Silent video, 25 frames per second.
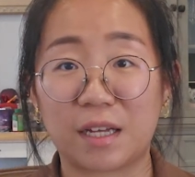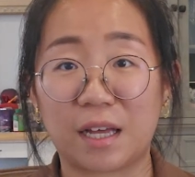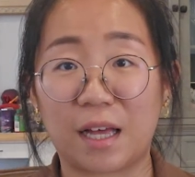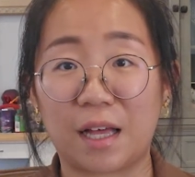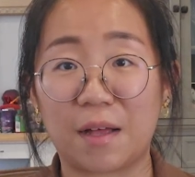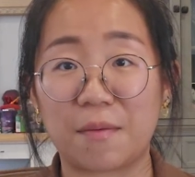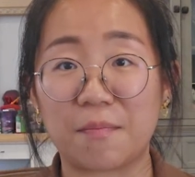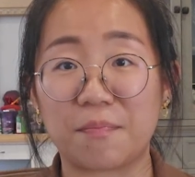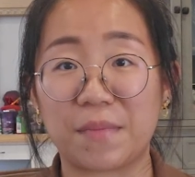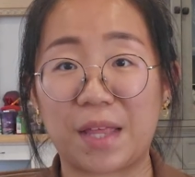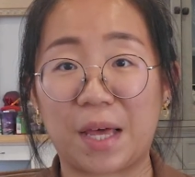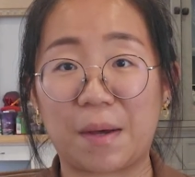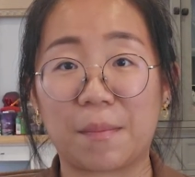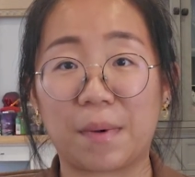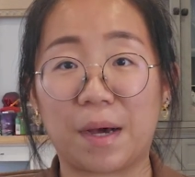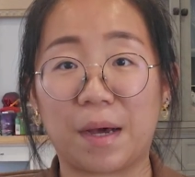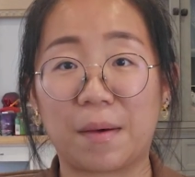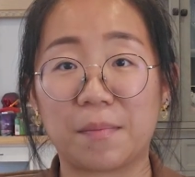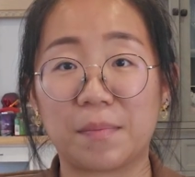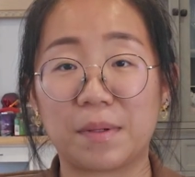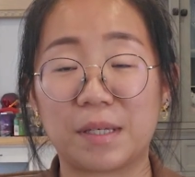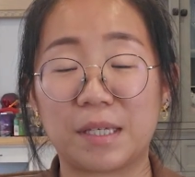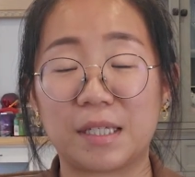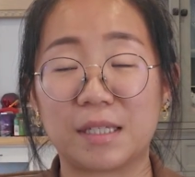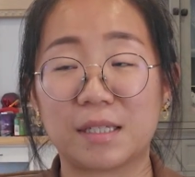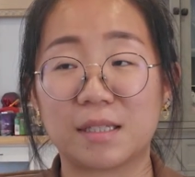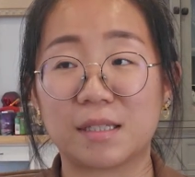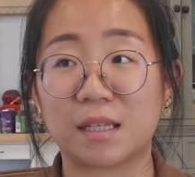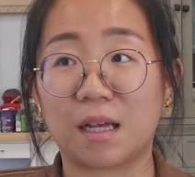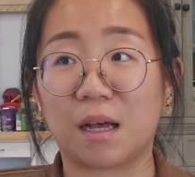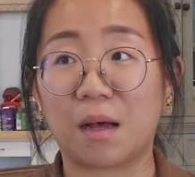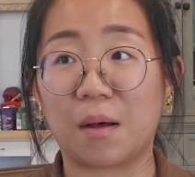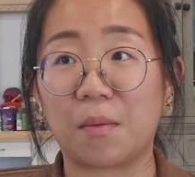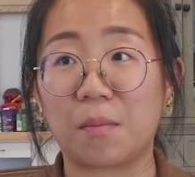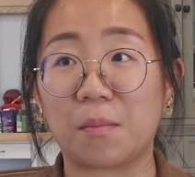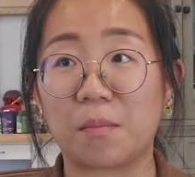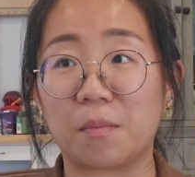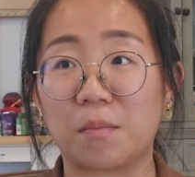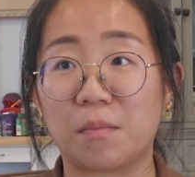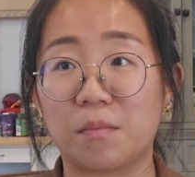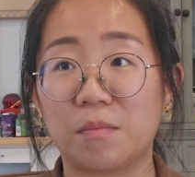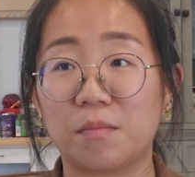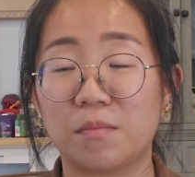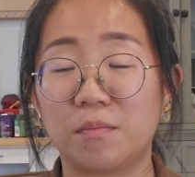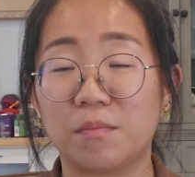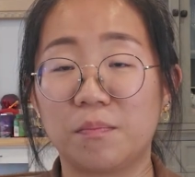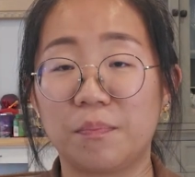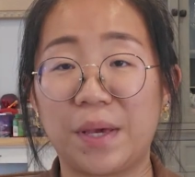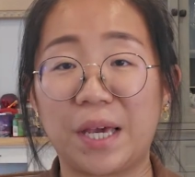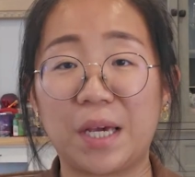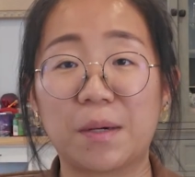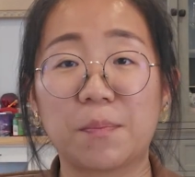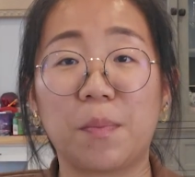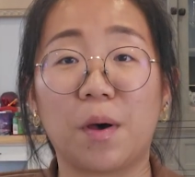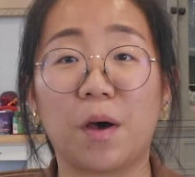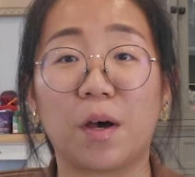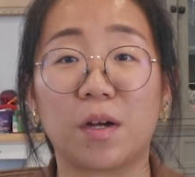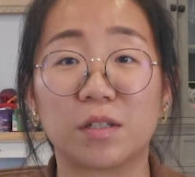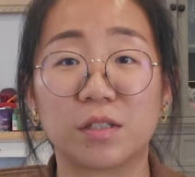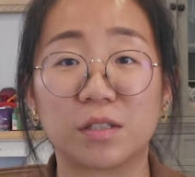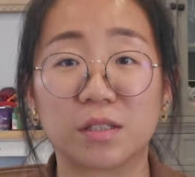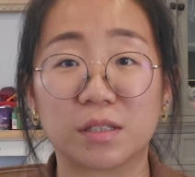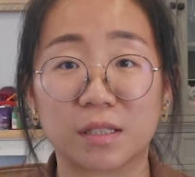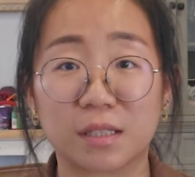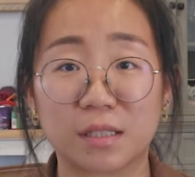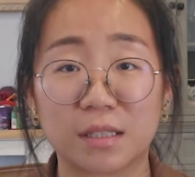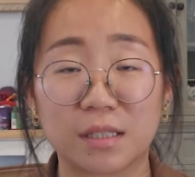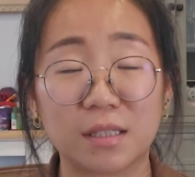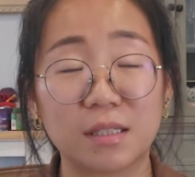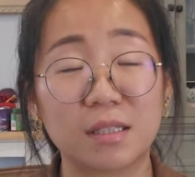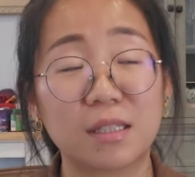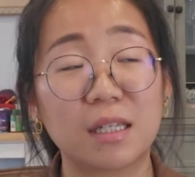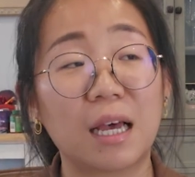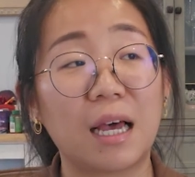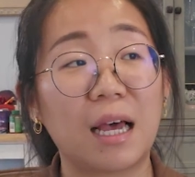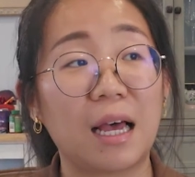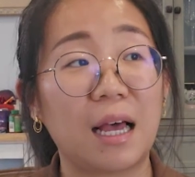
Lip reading: There might be some big purchases,